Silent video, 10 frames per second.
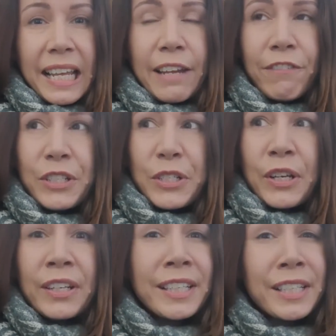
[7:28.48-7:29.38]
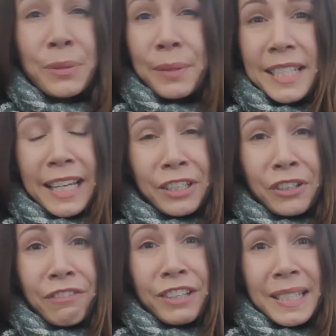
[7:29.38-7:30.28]
If you turn it into a second
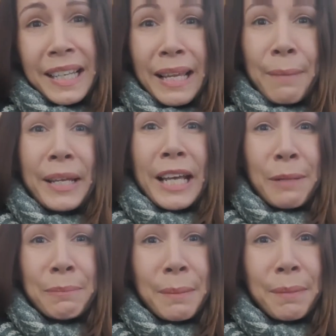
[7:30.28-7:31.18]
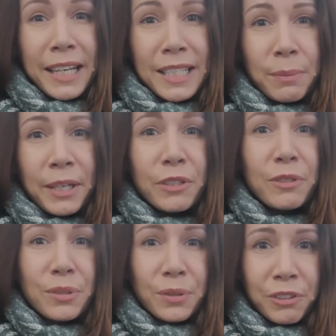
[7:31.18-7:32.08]
office and that becomes a place where you
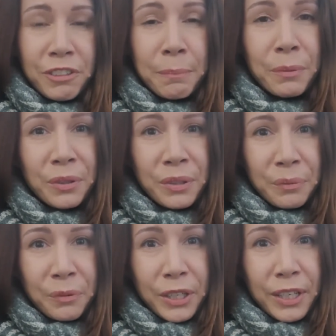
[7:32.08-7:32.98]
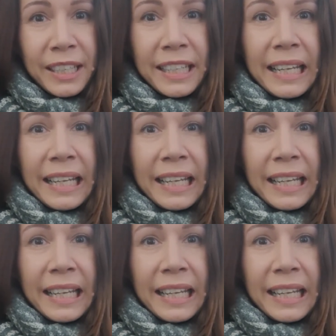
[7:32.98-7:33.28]
do your important work,